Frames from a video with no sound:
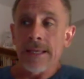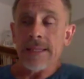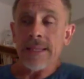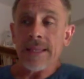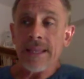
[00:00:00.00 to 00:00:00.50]

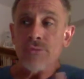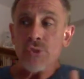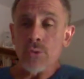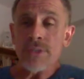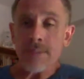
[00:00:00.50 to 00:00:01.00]
that
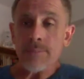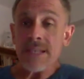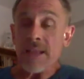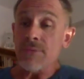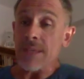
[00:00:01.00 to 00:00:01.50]
gives you some
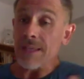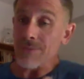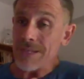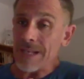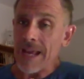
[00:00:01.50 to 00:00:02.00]
safety,
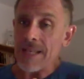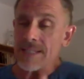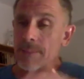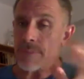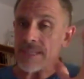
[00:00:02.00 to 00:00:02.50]
gives
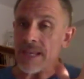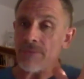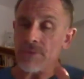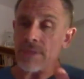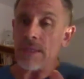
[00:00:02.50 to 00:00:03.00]
clients some
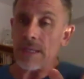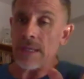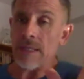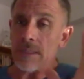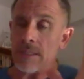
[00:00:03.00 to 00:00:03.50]
safety,
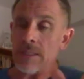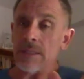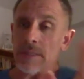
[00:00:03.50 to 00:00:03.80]
and